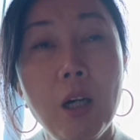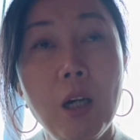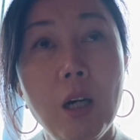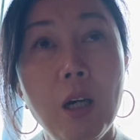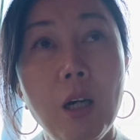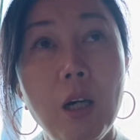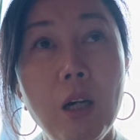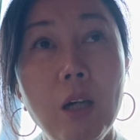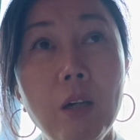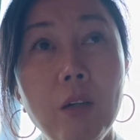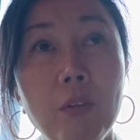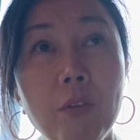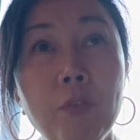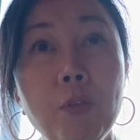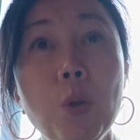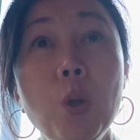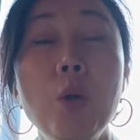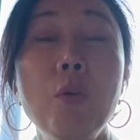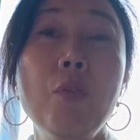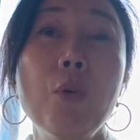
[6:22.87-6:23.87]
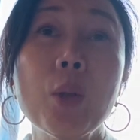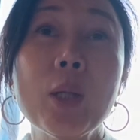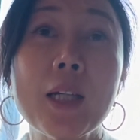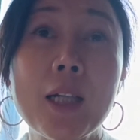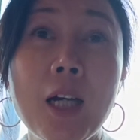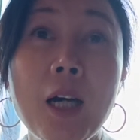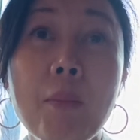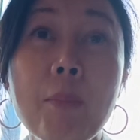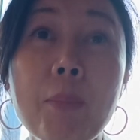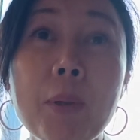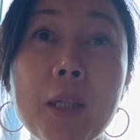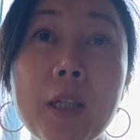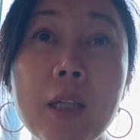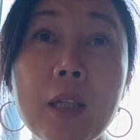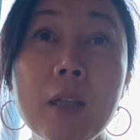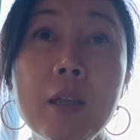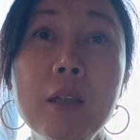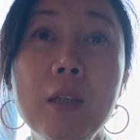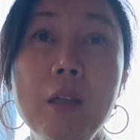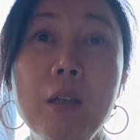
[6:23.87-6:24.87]
For the company,
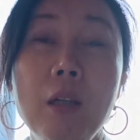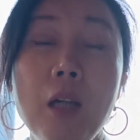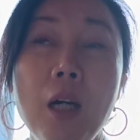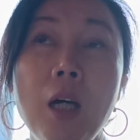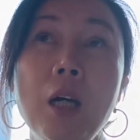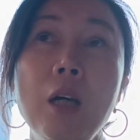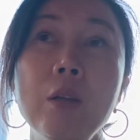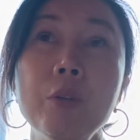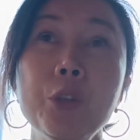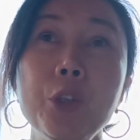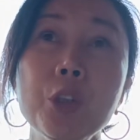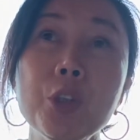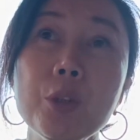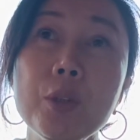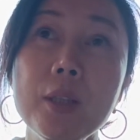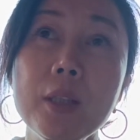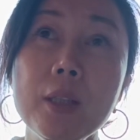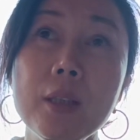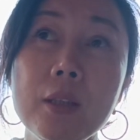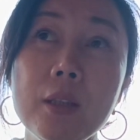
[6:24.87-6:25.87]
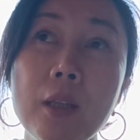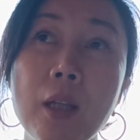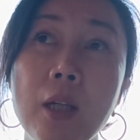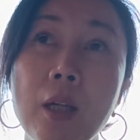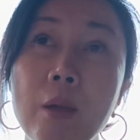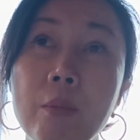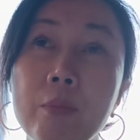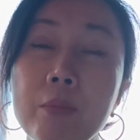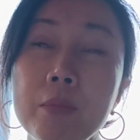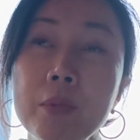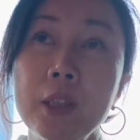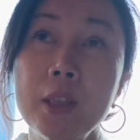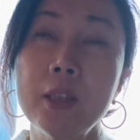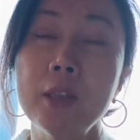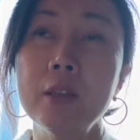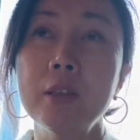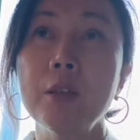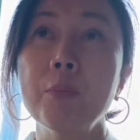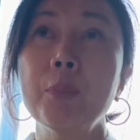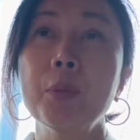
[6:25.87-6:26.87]
usually this
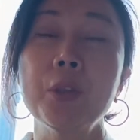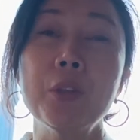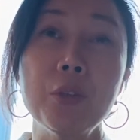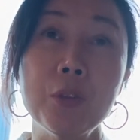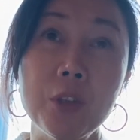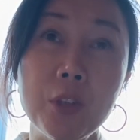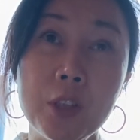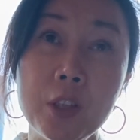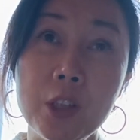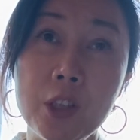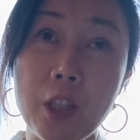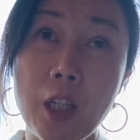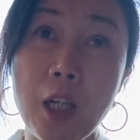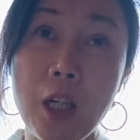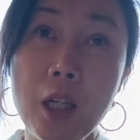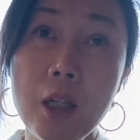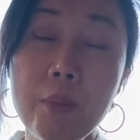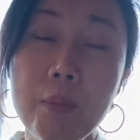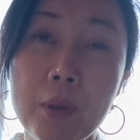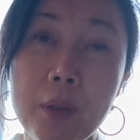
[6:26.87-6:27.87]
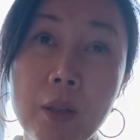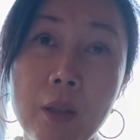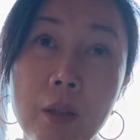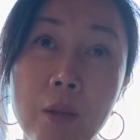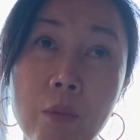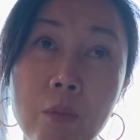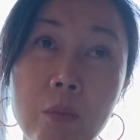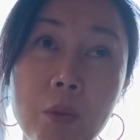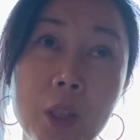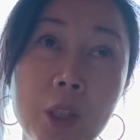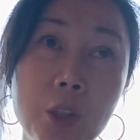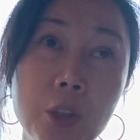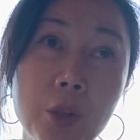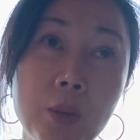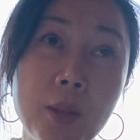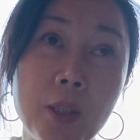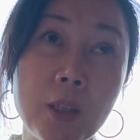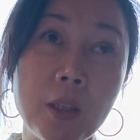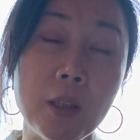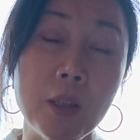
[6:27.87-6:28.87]
is a producer's job. We
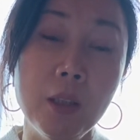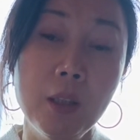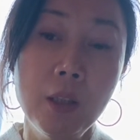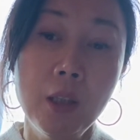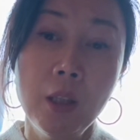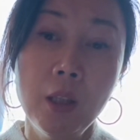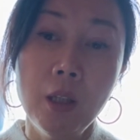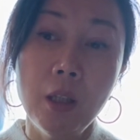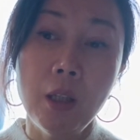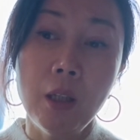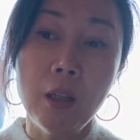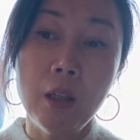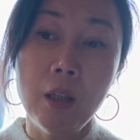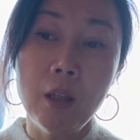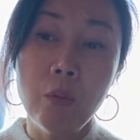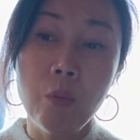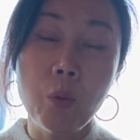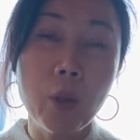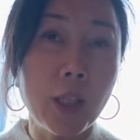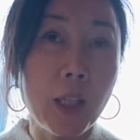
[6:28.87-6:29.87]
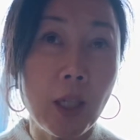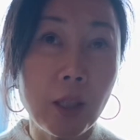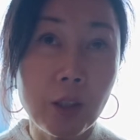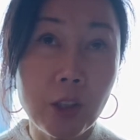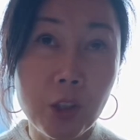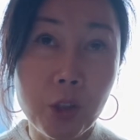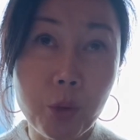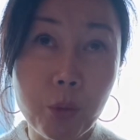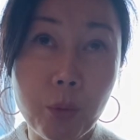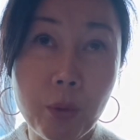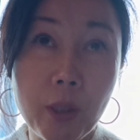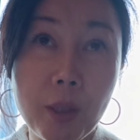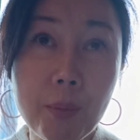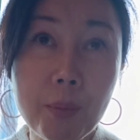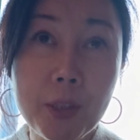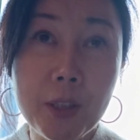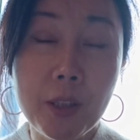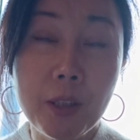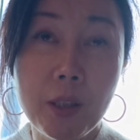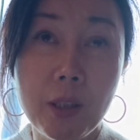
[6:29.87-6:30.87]
usually work on the
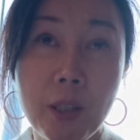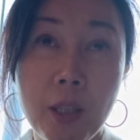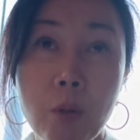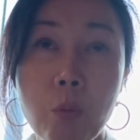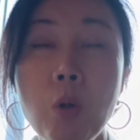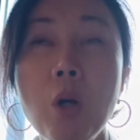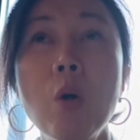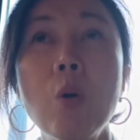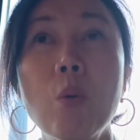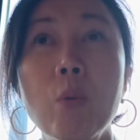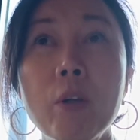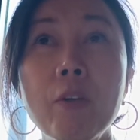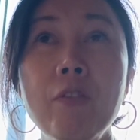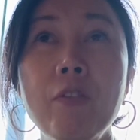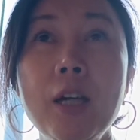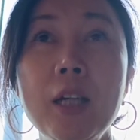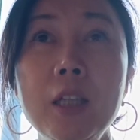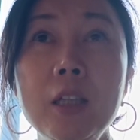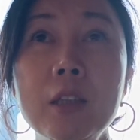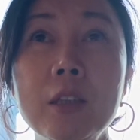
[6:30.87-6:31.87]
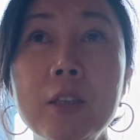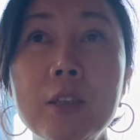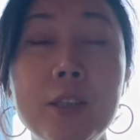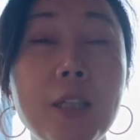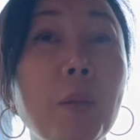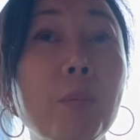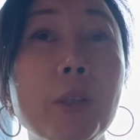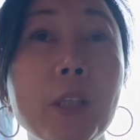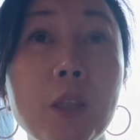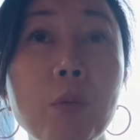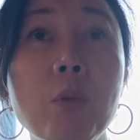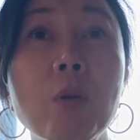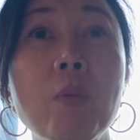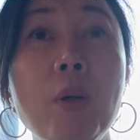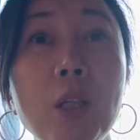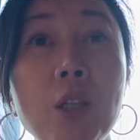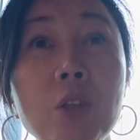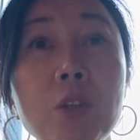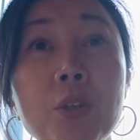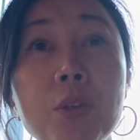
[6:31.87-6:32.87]
script, and we find a subject we
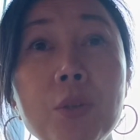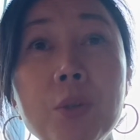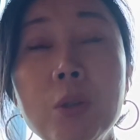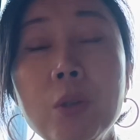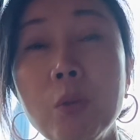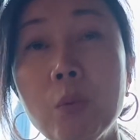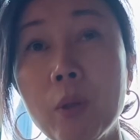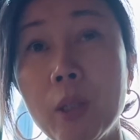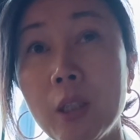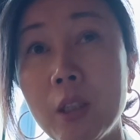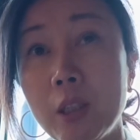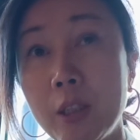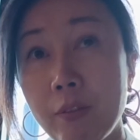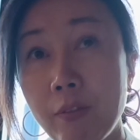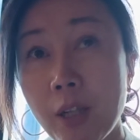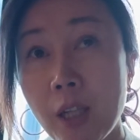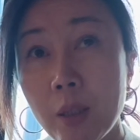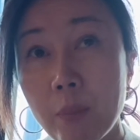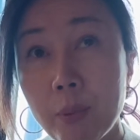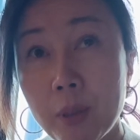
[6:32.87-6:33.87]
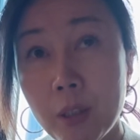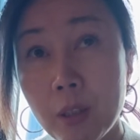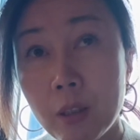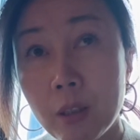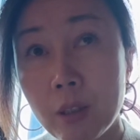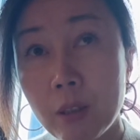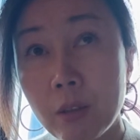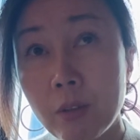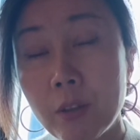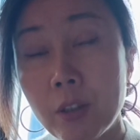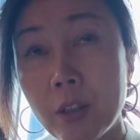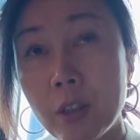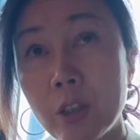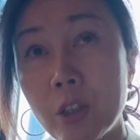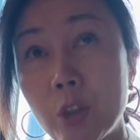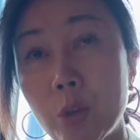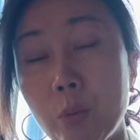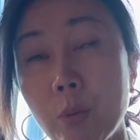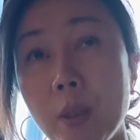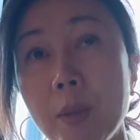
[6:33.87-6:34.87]
want to do. We develop the
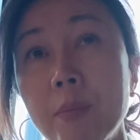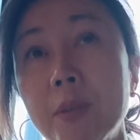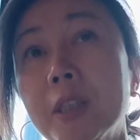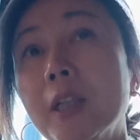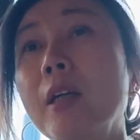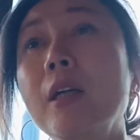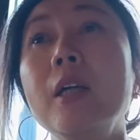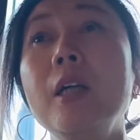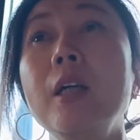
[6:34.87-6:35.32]
script,